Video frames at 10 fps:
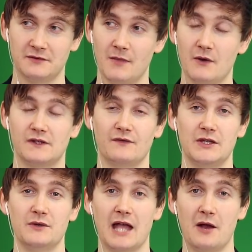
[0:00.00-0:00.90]
most of
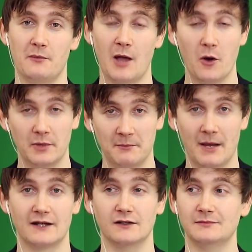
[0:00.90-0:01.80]
the UK will be opening
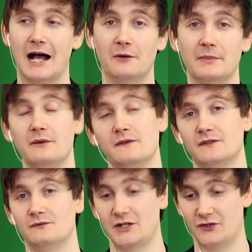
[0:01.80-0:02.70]
back up, albeit with
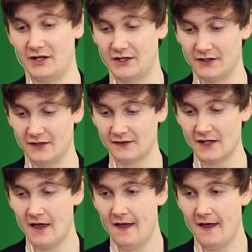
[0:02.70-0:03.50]
some restrictions,